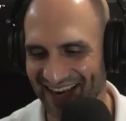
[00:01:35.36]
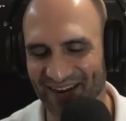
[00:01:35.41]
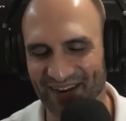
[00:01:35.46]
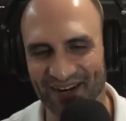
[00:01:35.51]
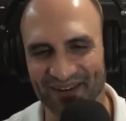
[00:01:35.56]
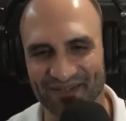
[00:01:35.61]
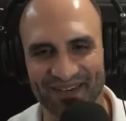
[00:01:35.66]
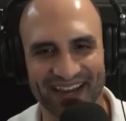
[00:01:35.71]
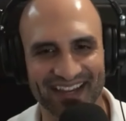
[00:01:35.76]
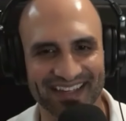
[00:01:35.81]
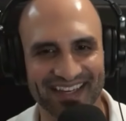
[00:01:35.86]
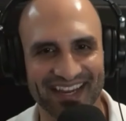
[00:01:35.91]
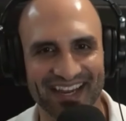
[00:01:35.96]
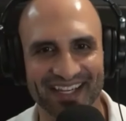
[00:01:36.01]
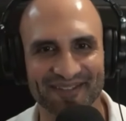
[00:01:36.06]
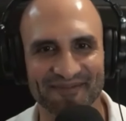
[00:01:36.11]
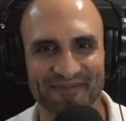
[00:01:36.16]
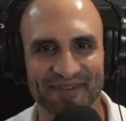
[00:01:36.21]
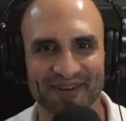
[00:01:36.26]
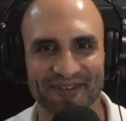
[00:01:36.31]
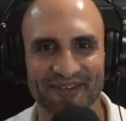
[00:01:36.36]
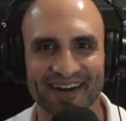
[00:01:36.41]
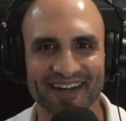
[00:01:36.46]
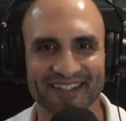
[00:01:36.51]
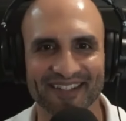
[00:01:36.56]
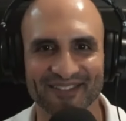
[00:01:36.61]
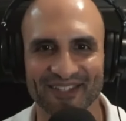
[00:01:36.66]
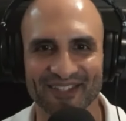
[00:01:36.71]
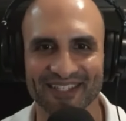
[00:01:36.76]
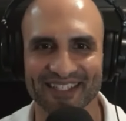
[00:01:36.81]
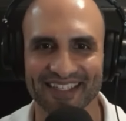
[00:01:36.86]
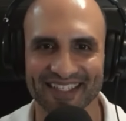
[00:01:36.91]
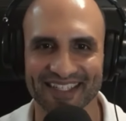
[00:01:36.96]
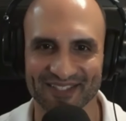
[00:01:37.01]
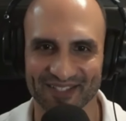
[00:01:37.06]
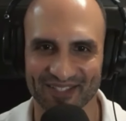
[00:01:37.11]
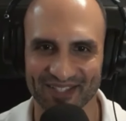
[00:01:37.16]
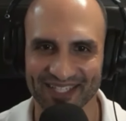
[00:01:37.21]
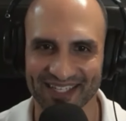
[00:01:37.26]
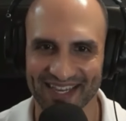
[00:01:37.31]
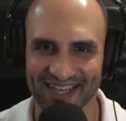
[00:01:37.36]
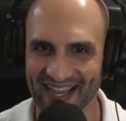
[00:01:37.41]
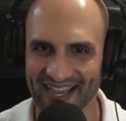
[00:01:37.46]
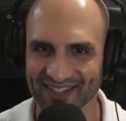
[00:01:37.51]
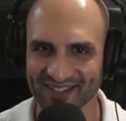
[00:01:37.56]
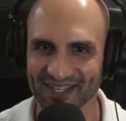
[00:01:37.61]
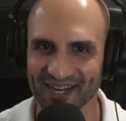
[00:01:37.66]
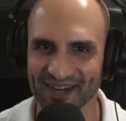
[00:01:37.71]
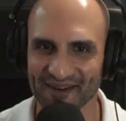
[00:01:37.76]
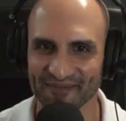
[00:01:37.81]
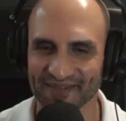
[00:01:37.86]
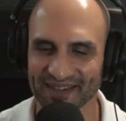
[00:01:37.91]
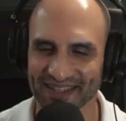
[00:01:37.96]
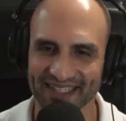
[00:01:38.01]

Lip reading: Eric, man, yeah, it's been a while. It's good to catch up.